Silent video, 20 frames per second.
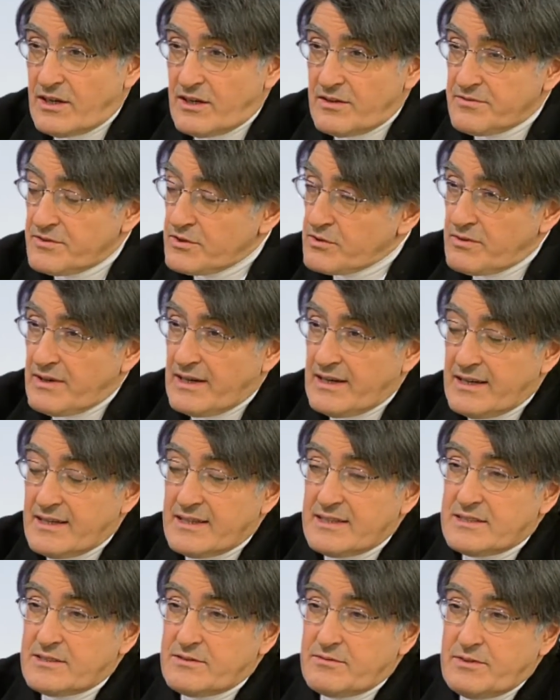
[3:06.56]
of
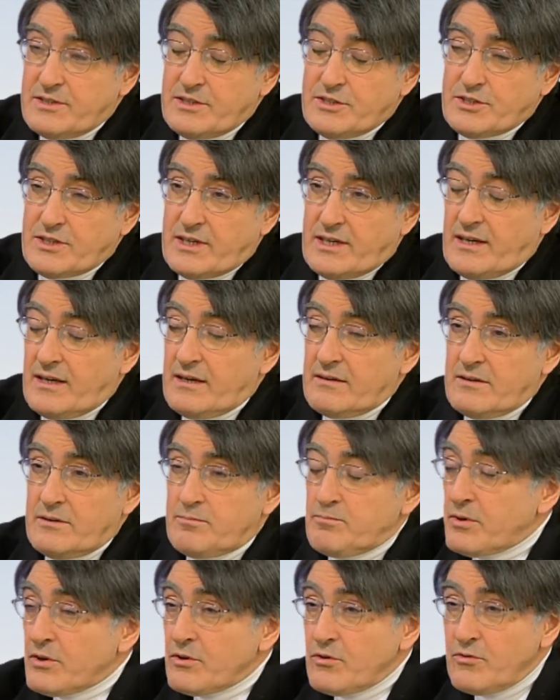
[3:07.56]
drugs which are
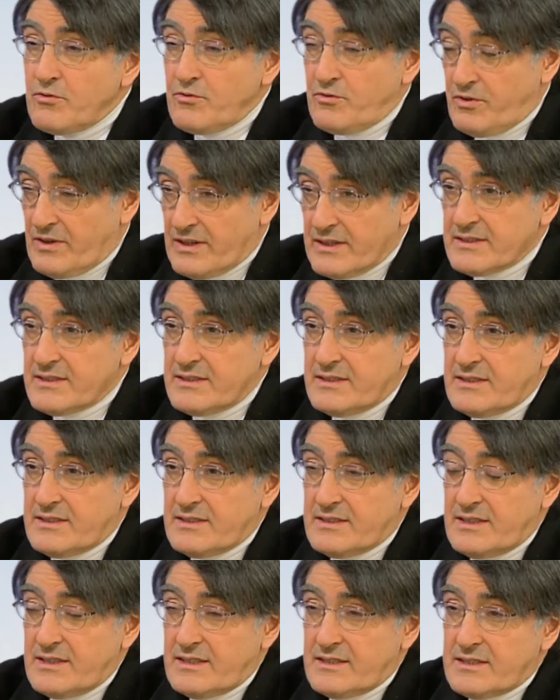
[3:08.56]
approved for other
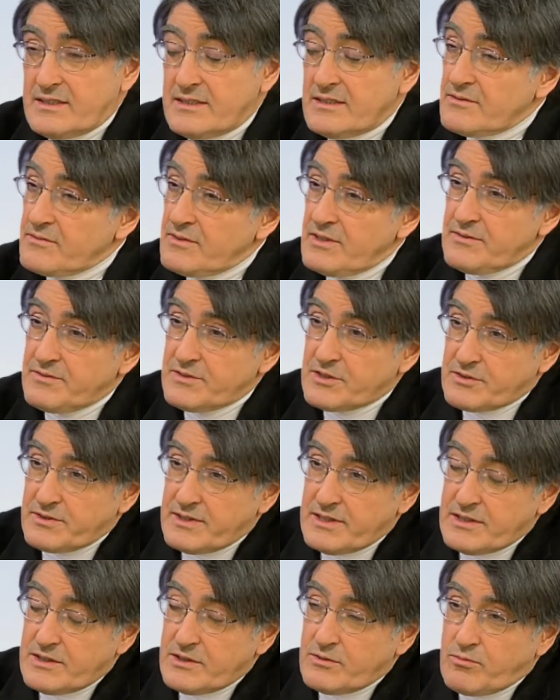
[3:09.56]
diseases. We have
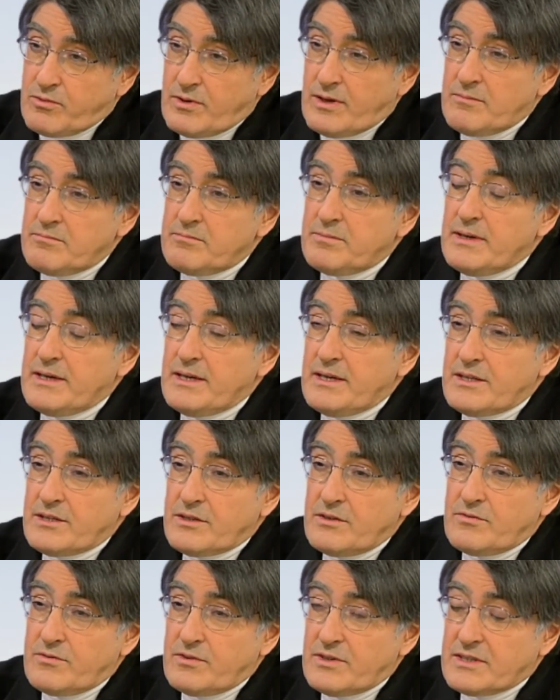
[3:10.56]
treated one
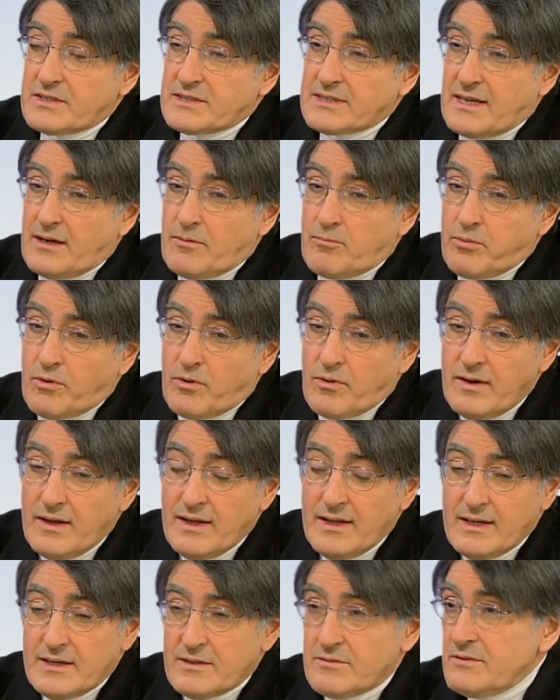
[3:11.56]
patient, for example,
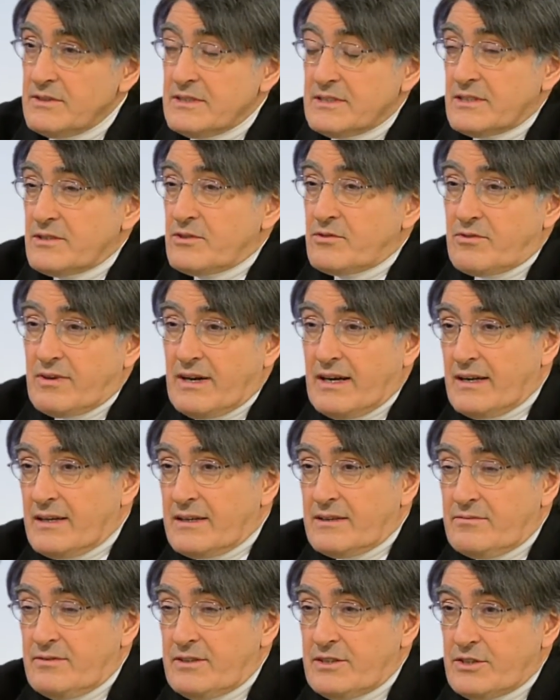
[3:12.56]
with a
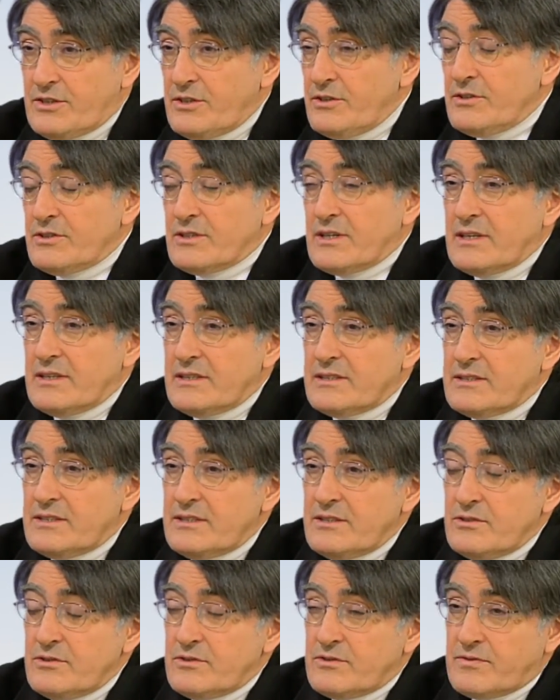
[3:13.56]
drug which usually is
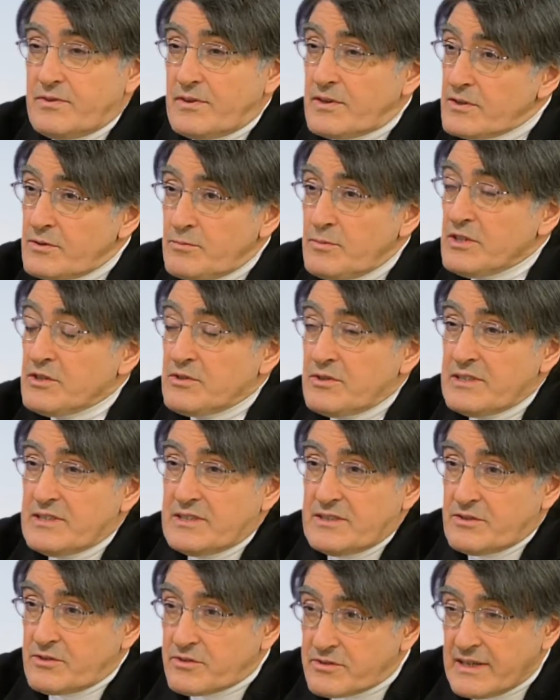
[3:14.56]
used for rheumatoid
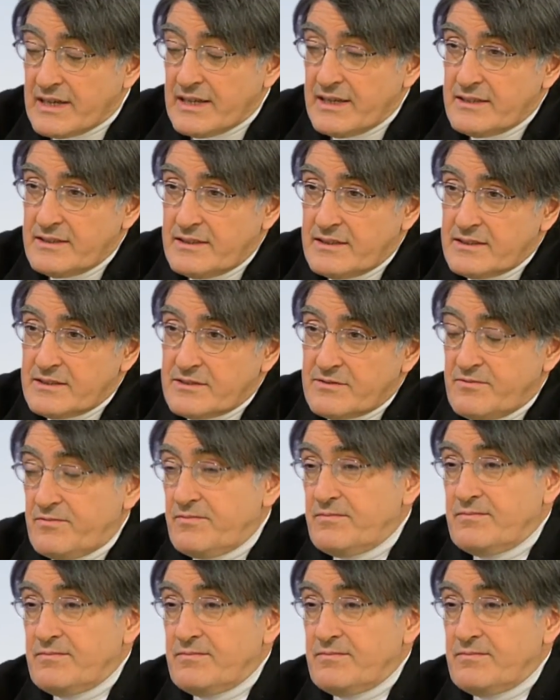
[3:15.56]
arthritis